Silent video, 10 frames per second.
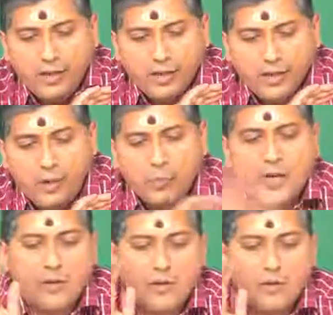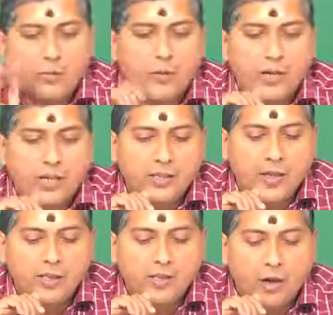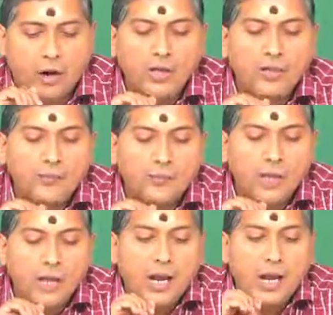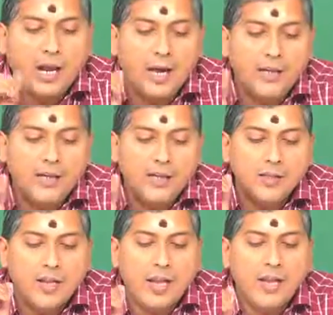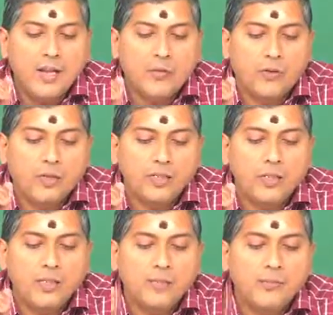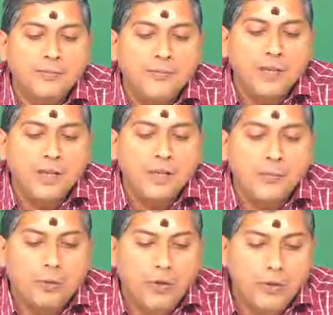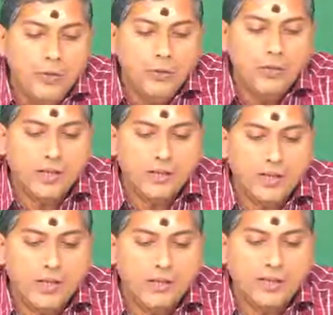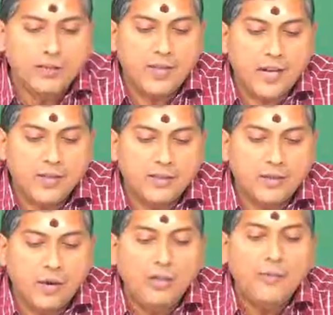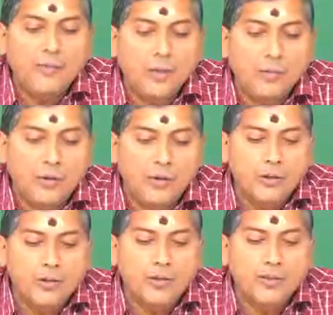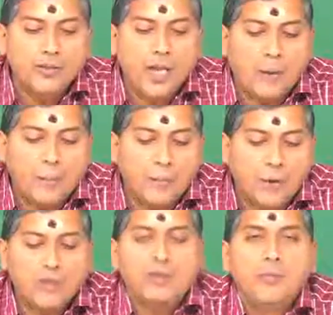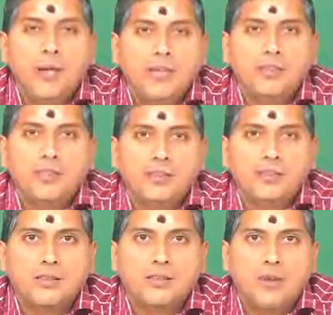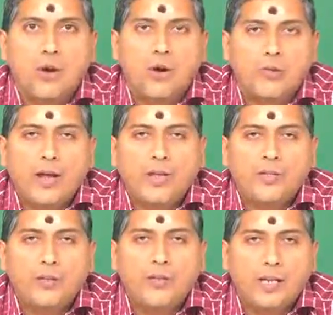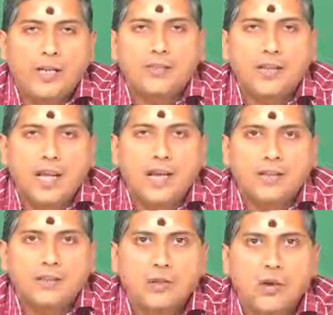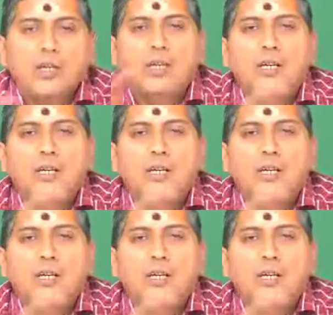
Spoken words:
now my reference point is S naught, and the scaling function produces at that scale S naught produces the approximations of x of t at scale S naught